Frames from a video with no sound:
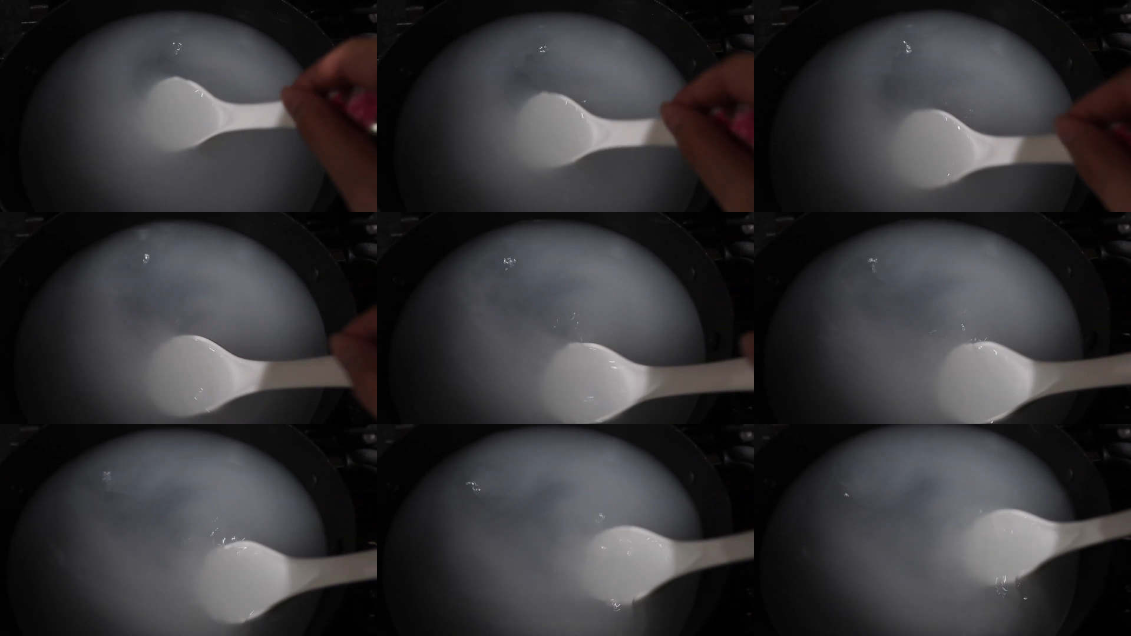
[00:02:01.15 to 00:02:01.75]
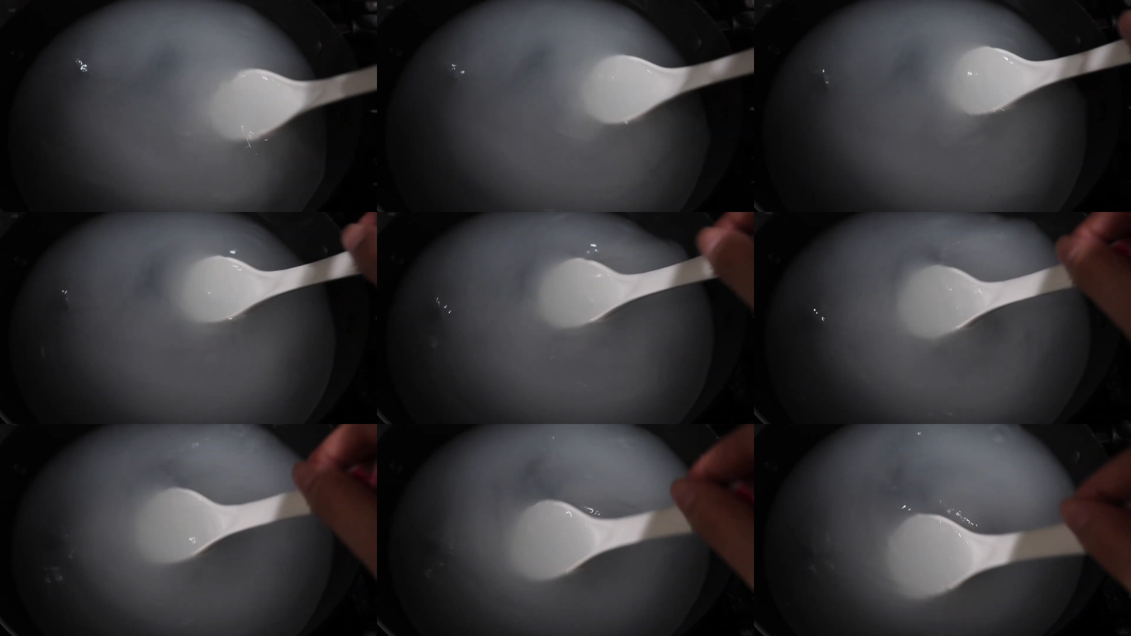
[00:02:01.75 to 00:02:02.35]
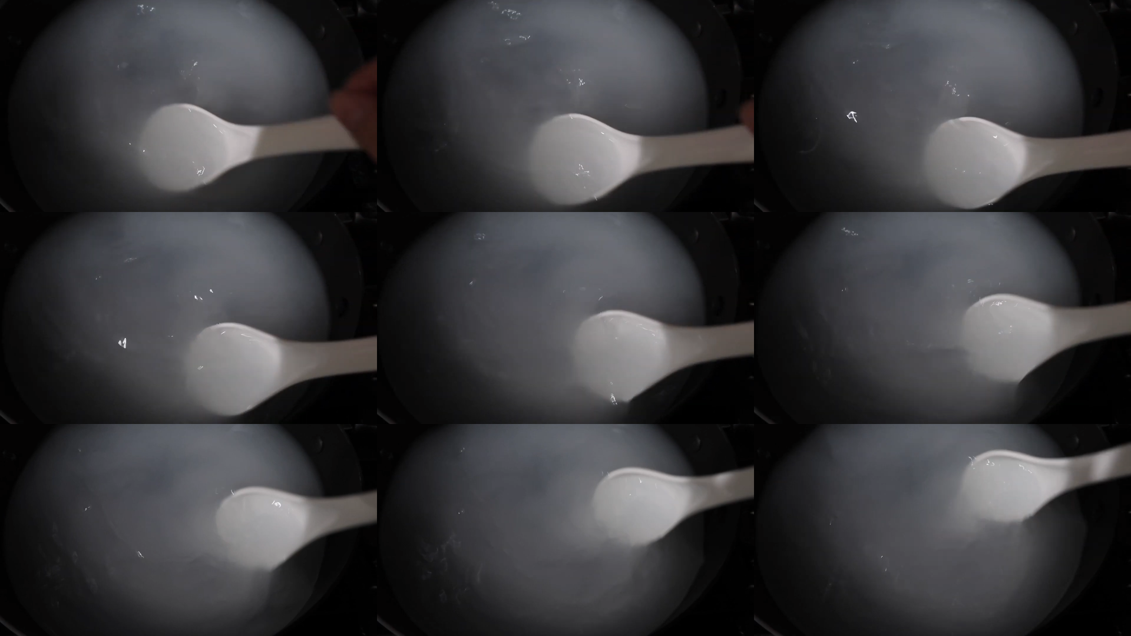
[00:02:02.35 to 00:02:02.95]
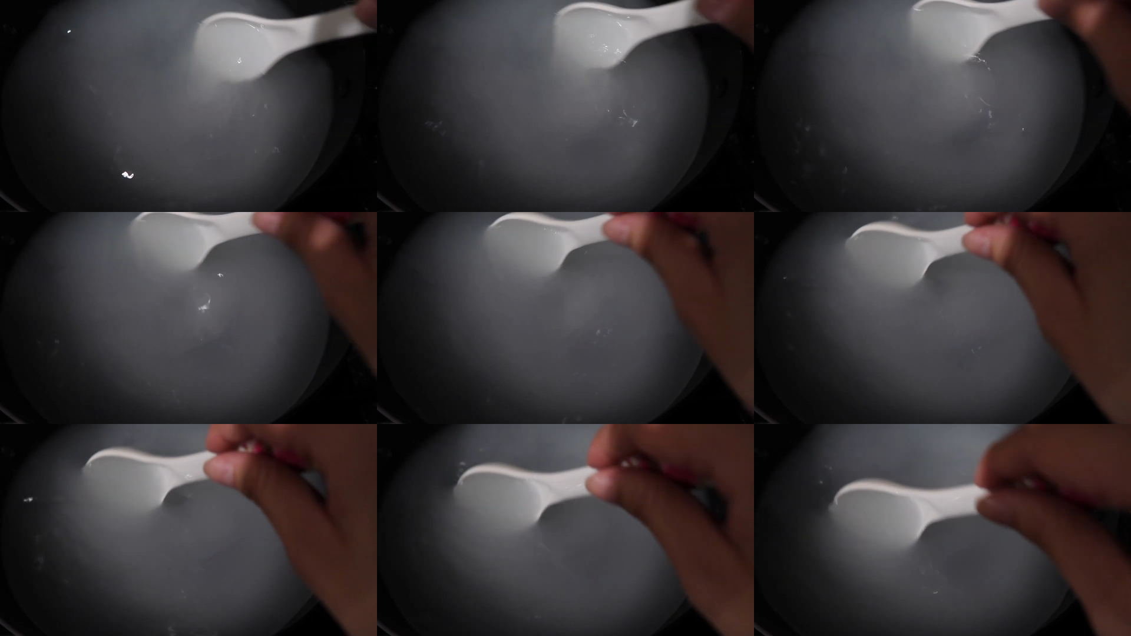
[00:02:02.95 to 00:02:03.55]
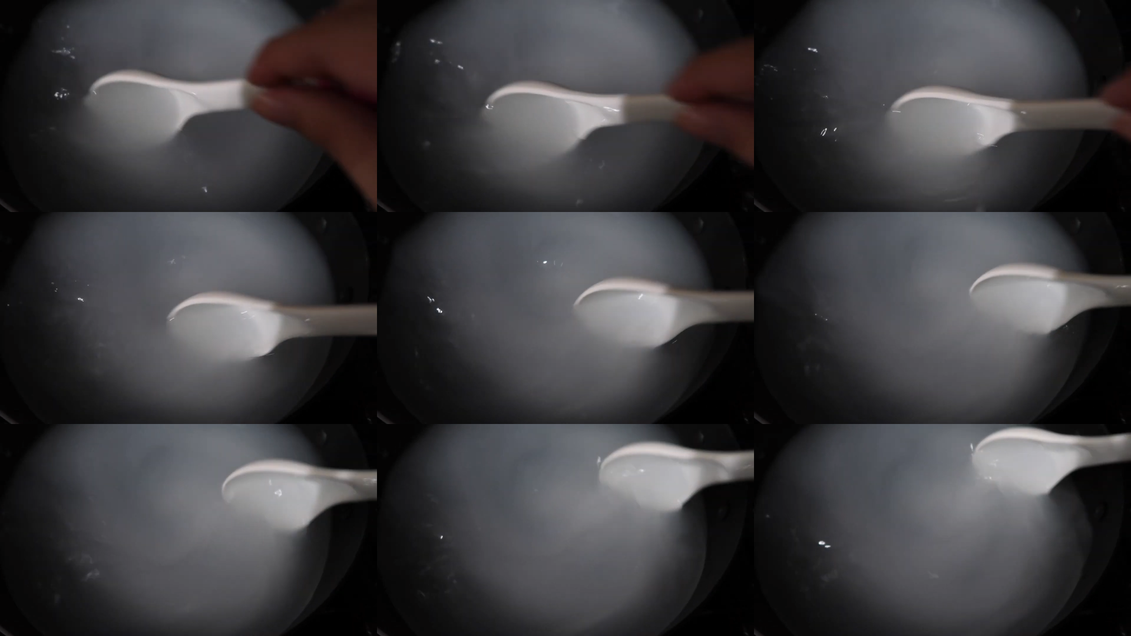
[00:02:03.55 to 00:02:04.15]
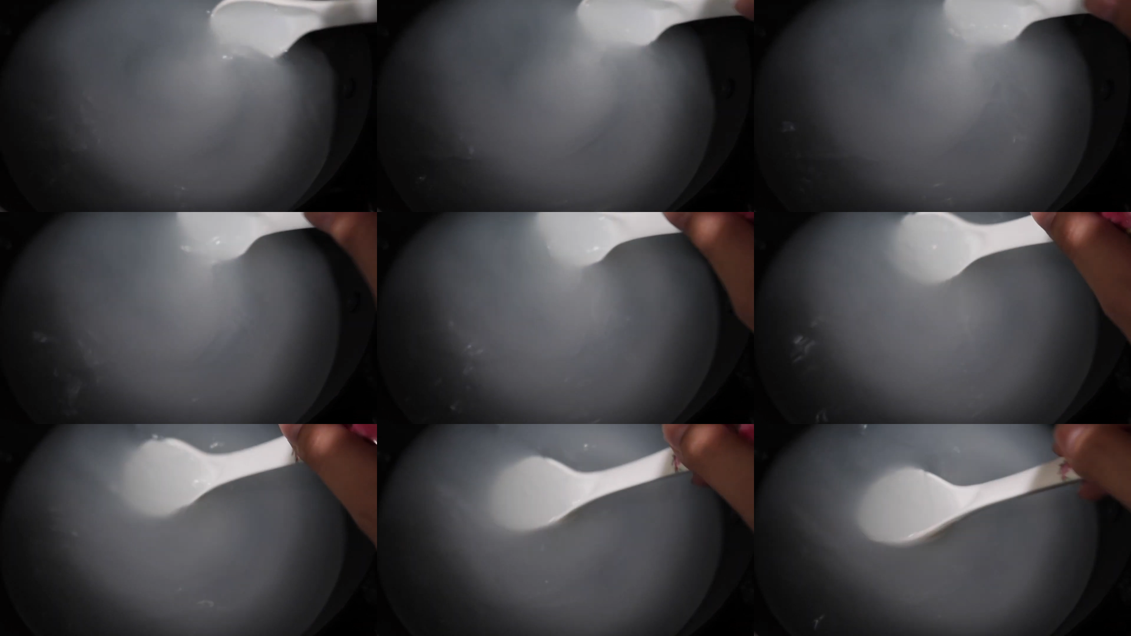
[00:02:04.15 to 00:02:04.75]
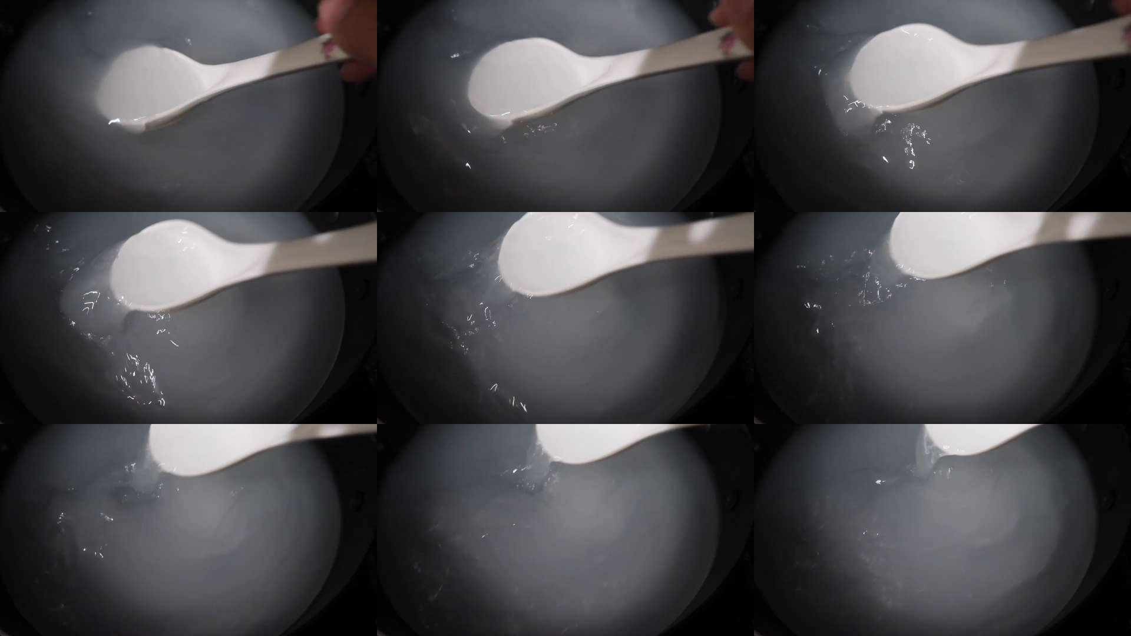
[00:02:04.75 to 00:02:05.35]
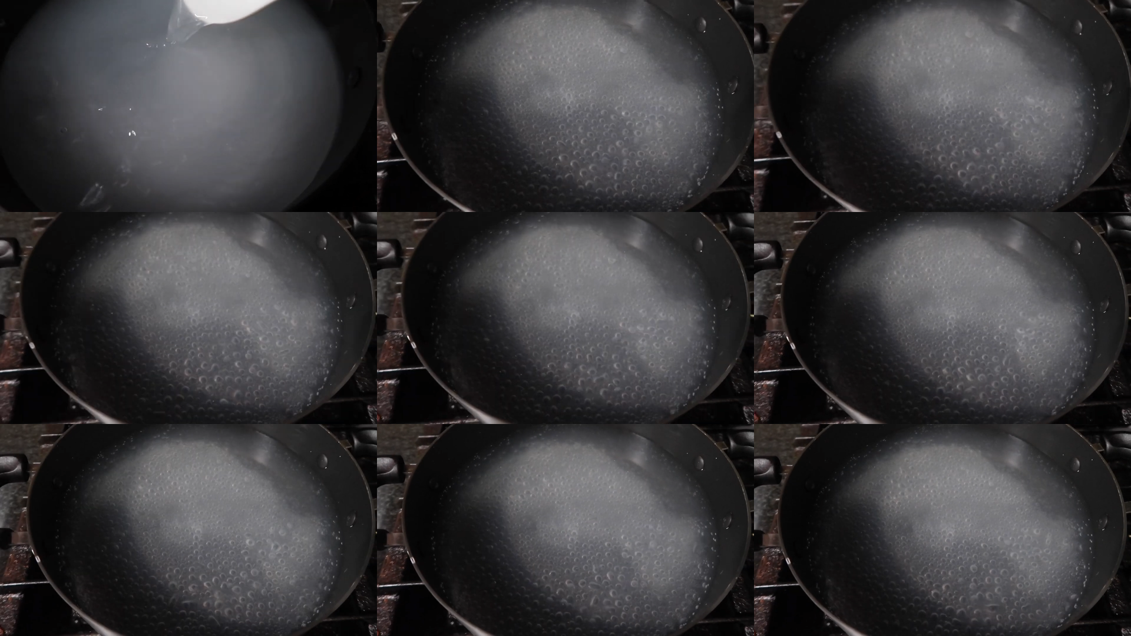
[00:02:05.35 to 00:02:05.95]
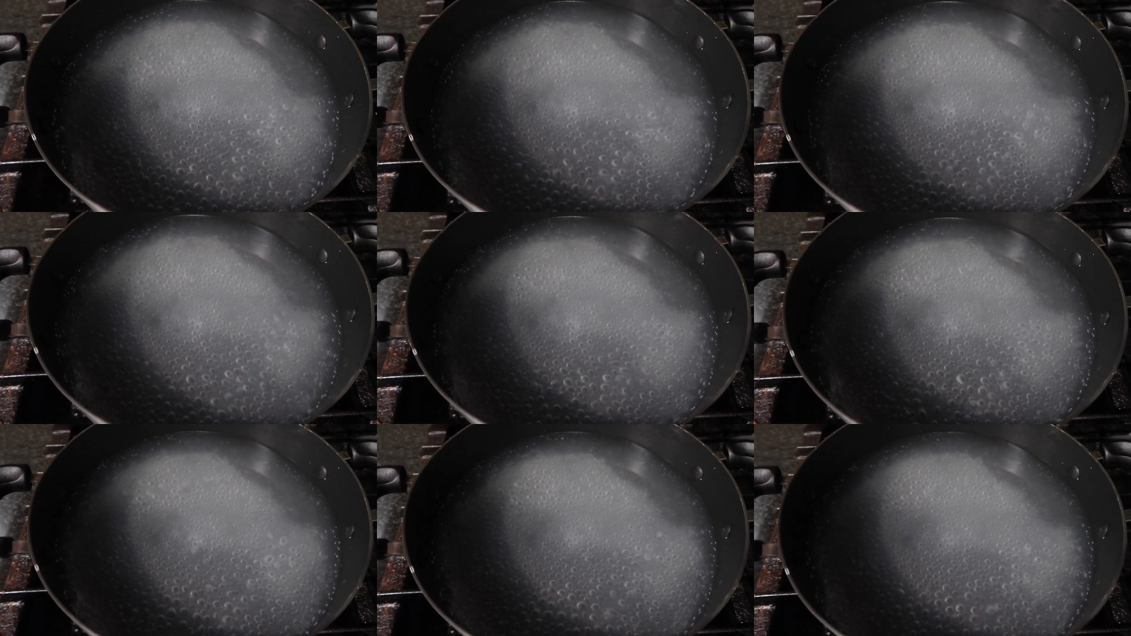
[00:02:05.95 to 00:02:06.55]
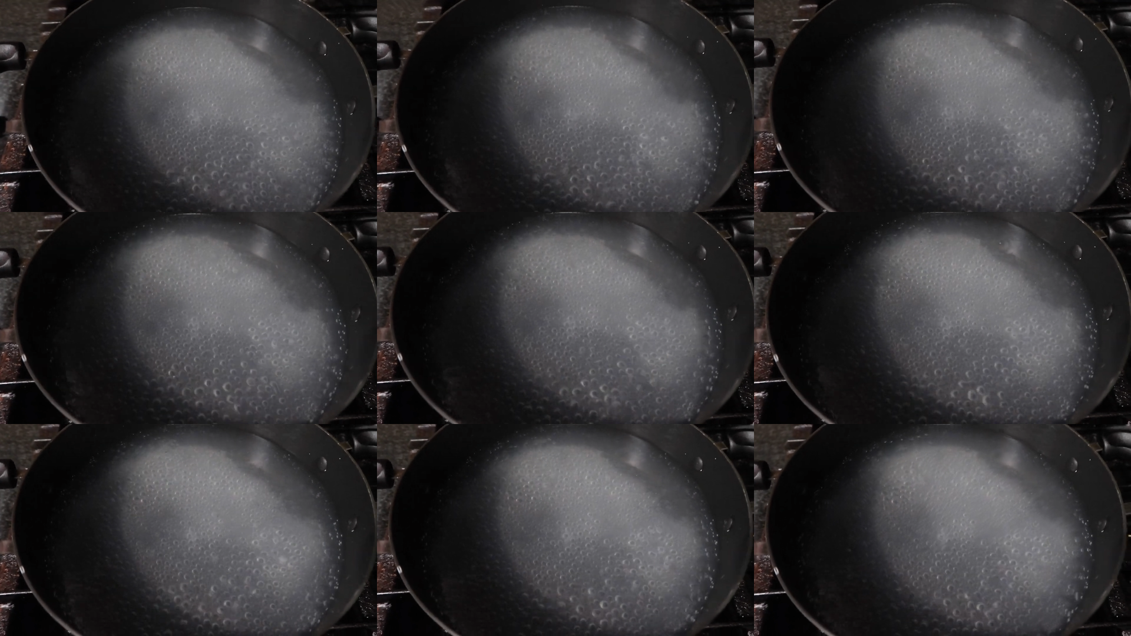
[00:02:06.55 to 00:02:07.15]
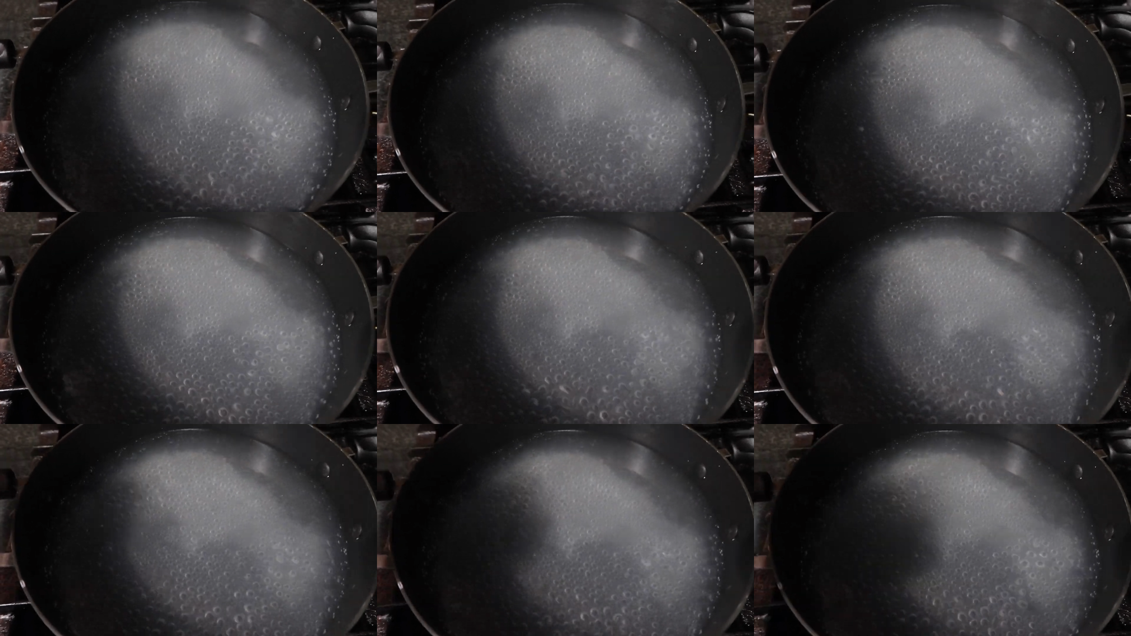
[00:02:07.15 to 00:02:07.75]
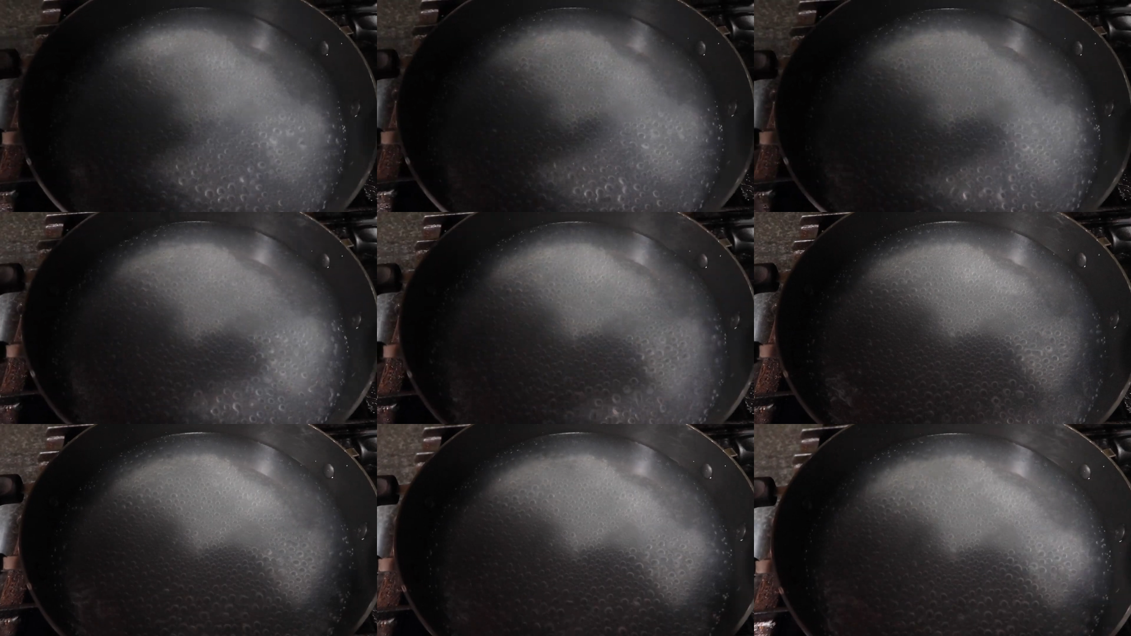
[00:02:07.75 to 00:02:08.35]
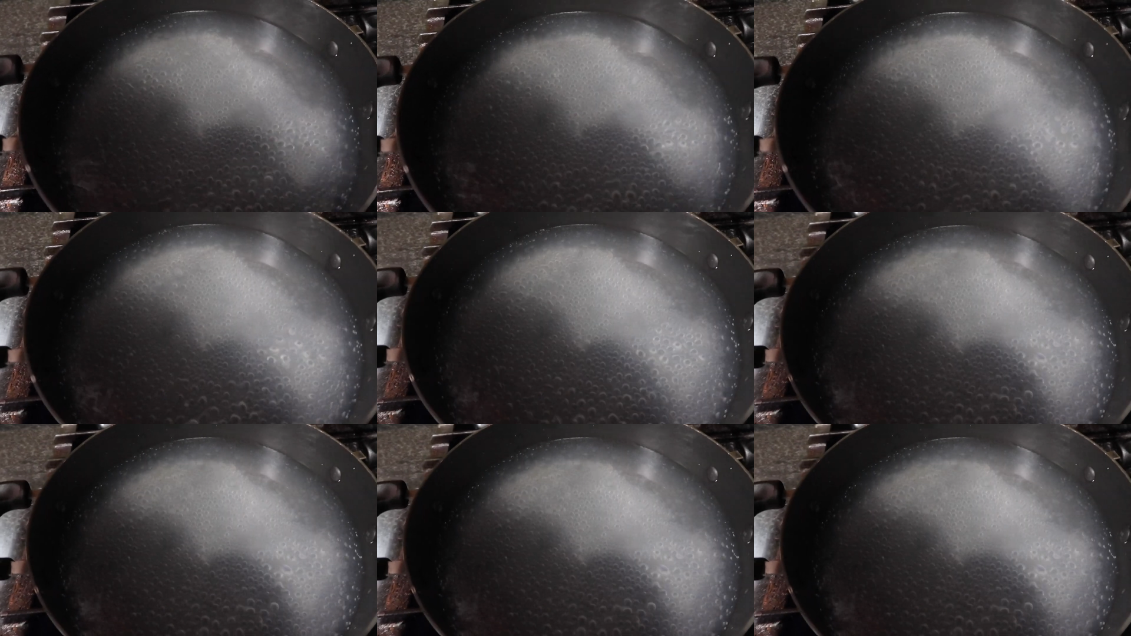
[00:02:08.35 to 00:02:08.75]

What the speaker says: No face is visible, so there are no lips to read.